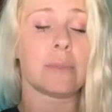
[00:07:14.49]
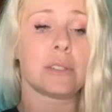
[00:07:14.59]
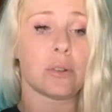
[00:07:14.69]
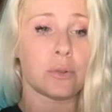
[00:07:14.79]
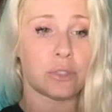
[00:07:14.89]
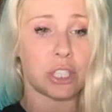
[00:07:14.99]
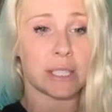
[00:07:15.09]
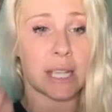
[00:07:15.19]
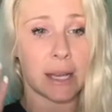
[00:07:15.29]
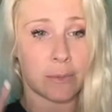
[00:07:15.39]
So she's
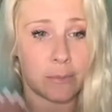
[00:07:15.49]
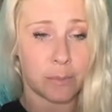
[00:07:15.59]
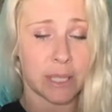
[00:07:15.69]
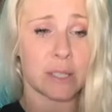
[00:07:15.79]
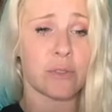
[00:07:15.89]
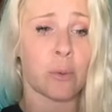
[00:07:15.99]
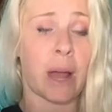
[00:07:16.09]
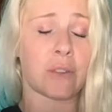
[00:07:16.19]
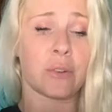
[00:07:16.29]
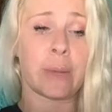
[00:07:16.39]
saying, please feel
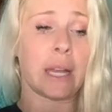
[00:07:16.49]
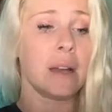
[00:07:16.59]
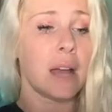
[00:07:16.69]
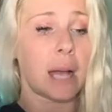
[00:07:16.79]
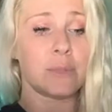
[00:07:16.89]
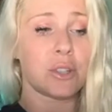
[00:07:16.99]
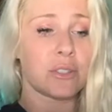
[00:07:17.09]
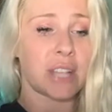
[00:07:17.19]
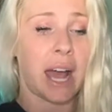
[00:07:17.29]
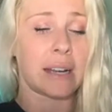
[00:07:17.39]
bad for me. I'm so
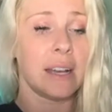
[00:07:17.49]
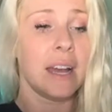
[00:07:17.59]
sad.